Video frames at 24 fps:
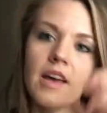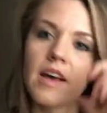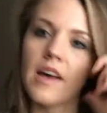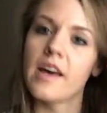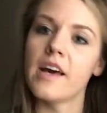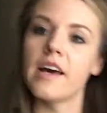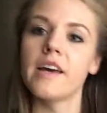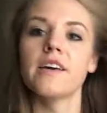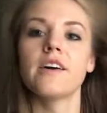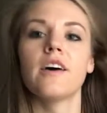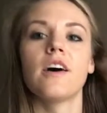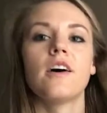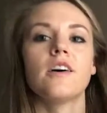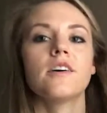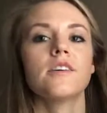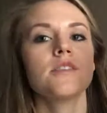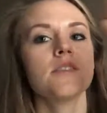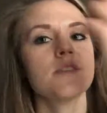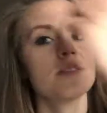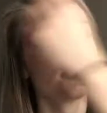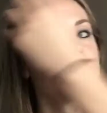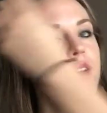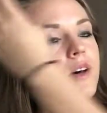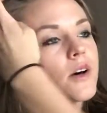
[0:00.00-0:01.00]
Hey y'all,
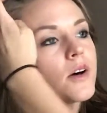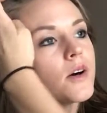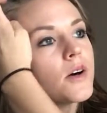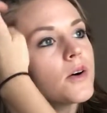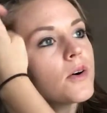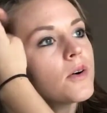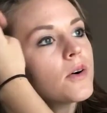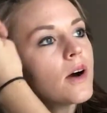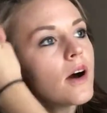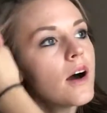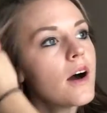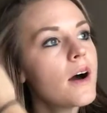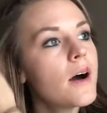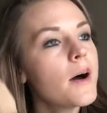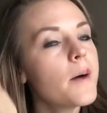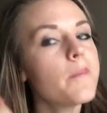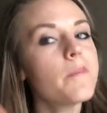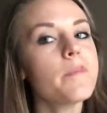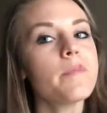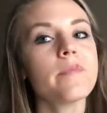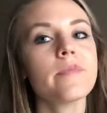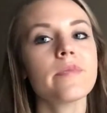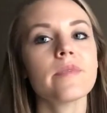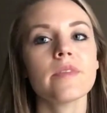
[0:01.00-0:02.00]
so
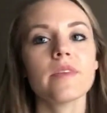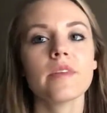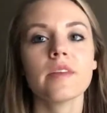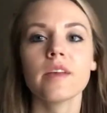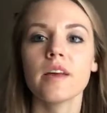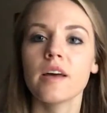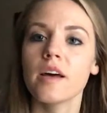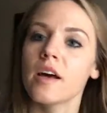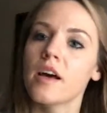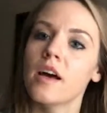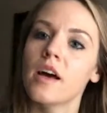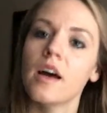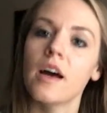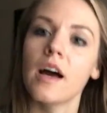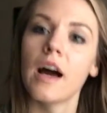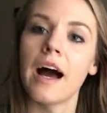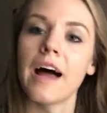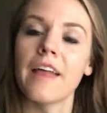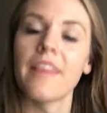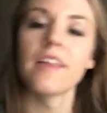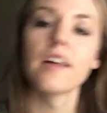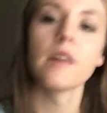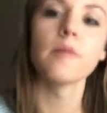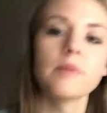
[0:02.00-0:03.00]

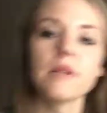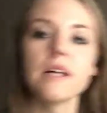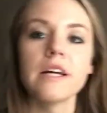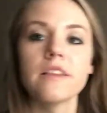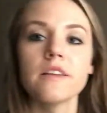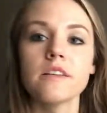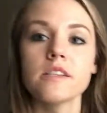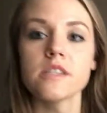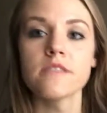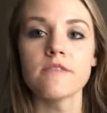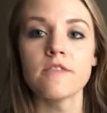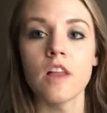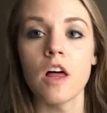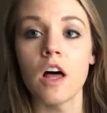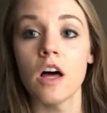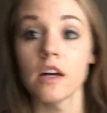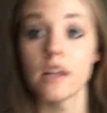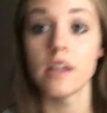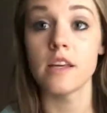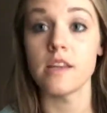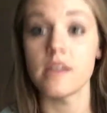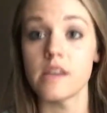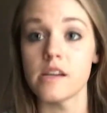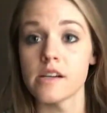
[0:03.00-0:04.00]
I think I'm gonna end this vlog
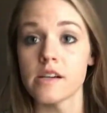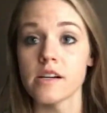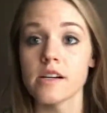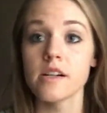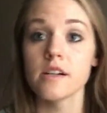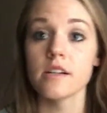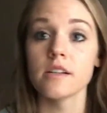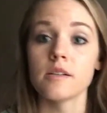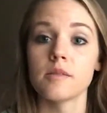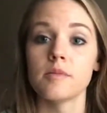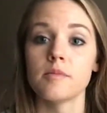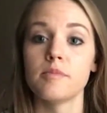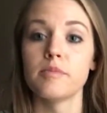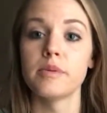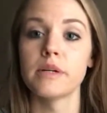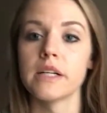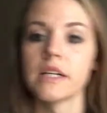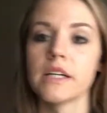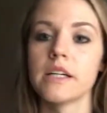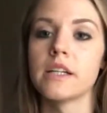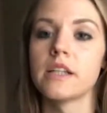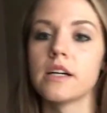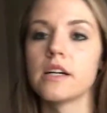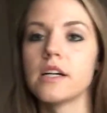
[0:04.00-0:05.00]
here,
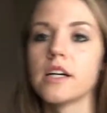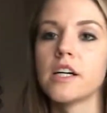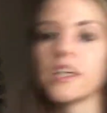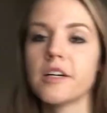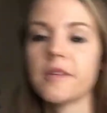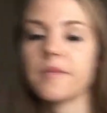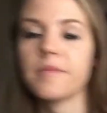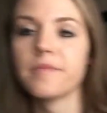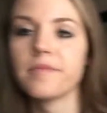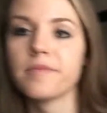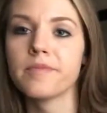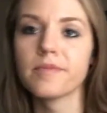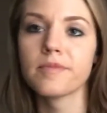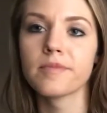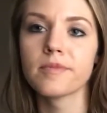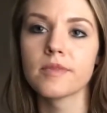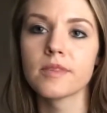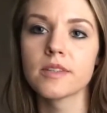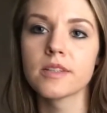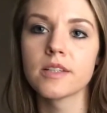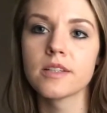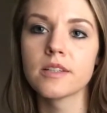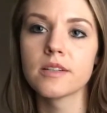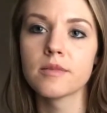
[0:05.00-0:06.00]
but
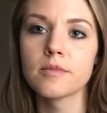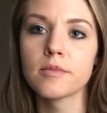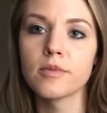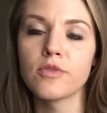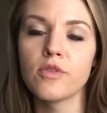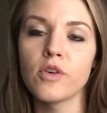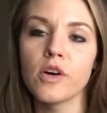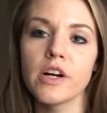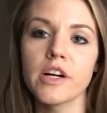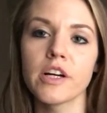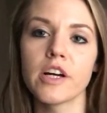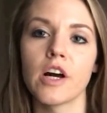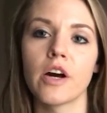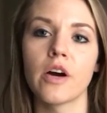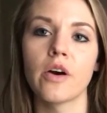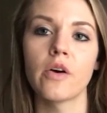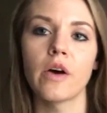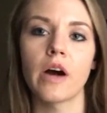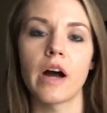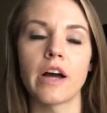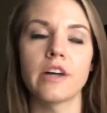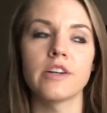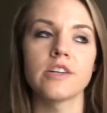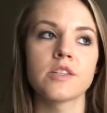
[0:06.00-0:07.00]
before I go,
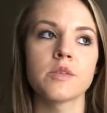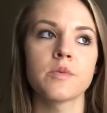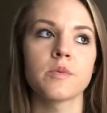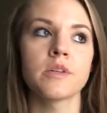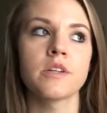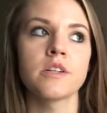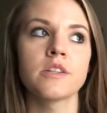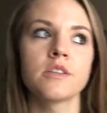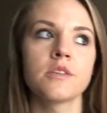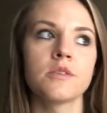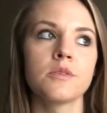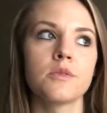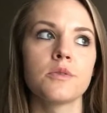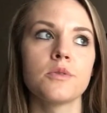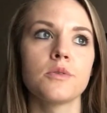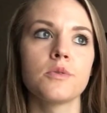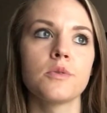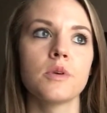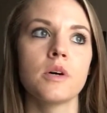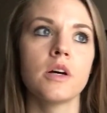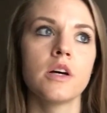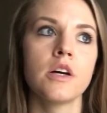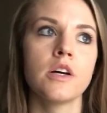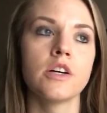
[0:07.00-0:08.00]
I just wanted to
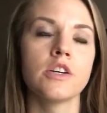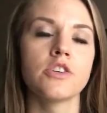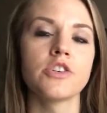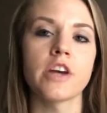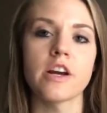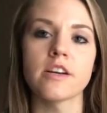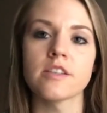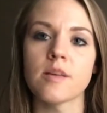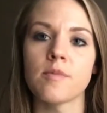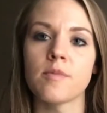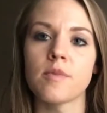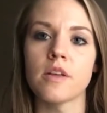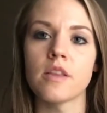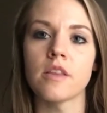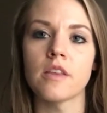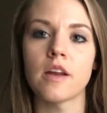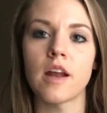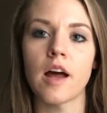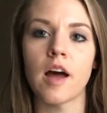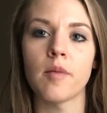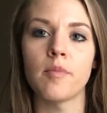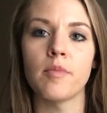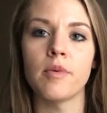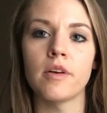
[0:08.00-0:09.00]
share something that
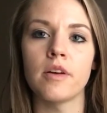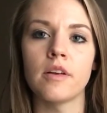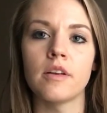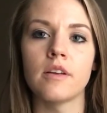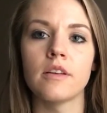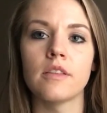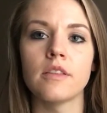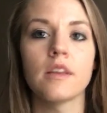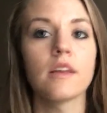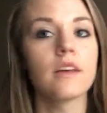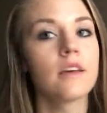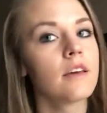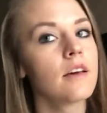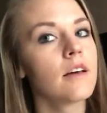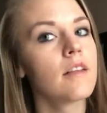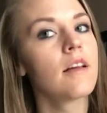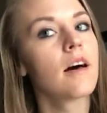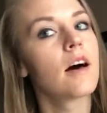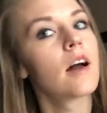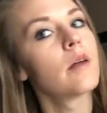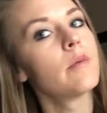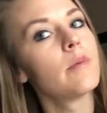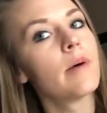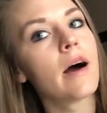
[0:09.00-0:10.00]
I've been thinking a
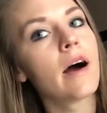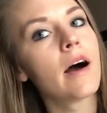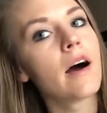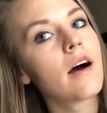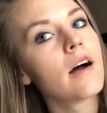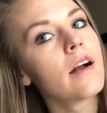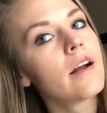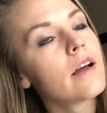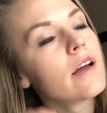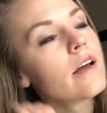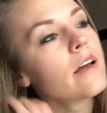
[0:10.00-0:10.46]
lot about.